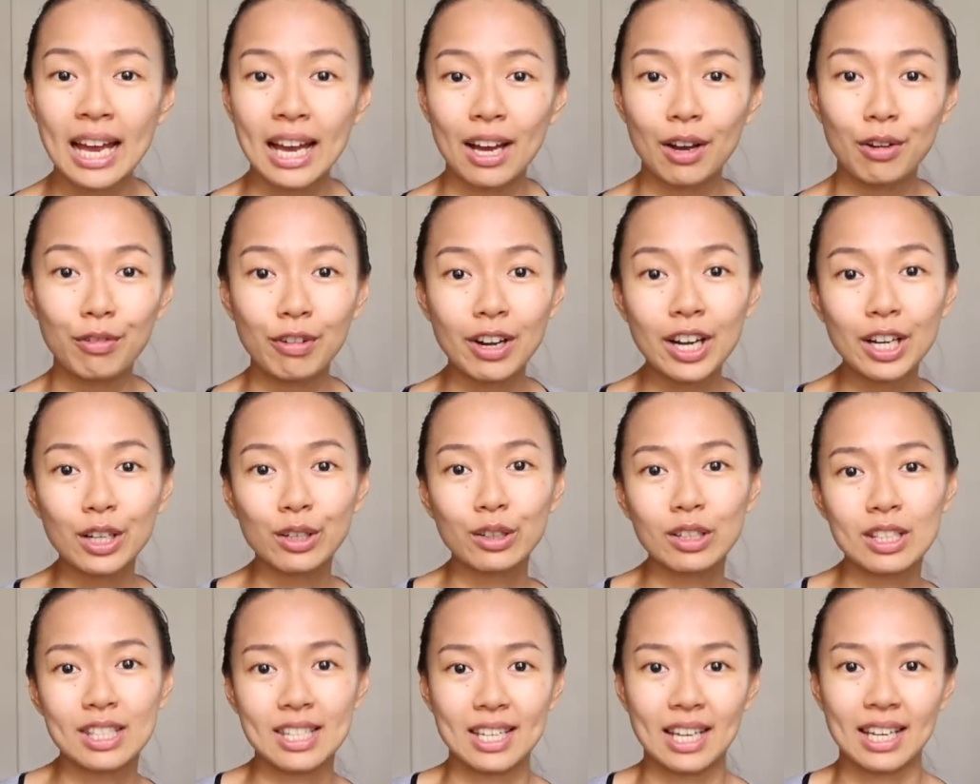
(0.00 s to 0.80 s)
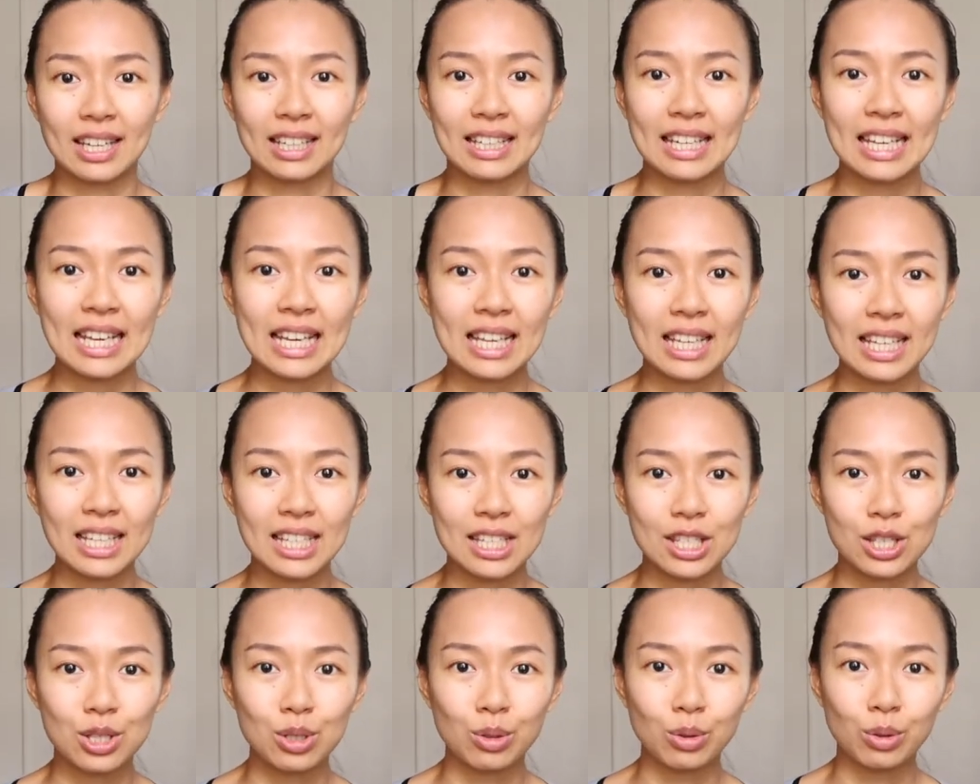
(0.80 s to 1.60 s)
a very good technique
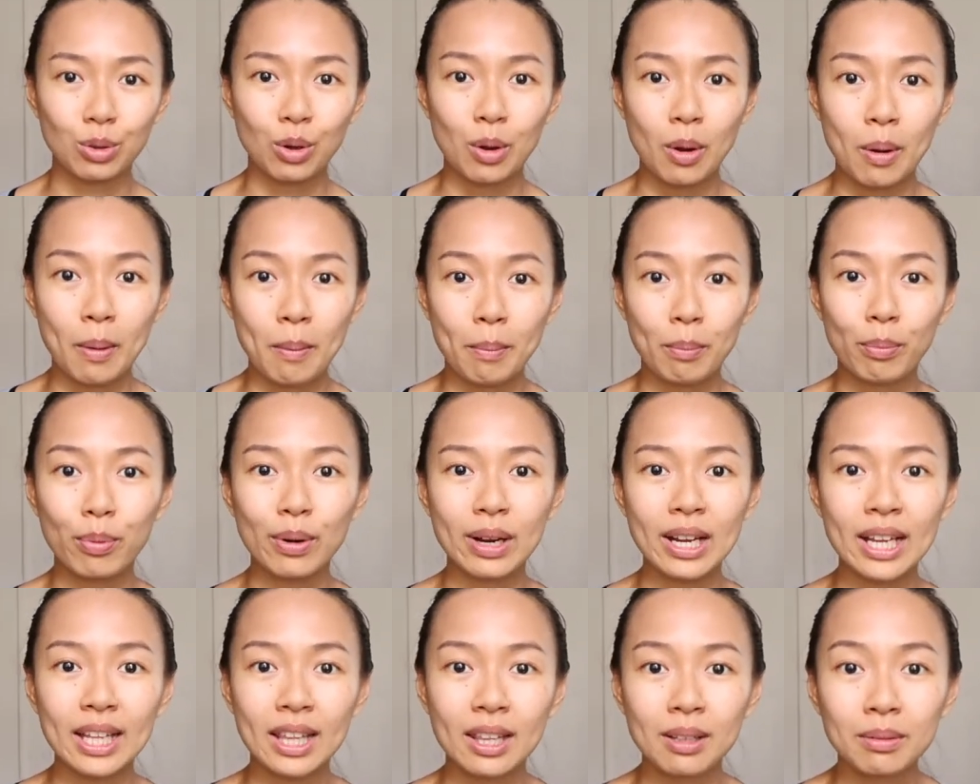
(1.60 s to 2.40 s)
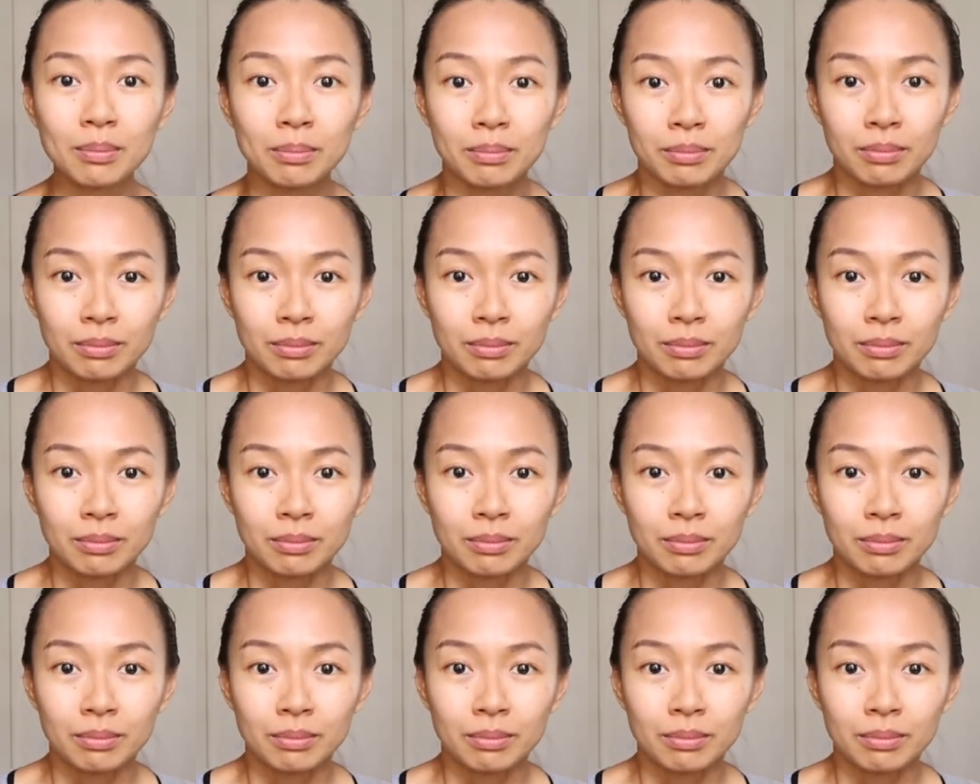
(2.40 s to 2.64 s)
is to breathe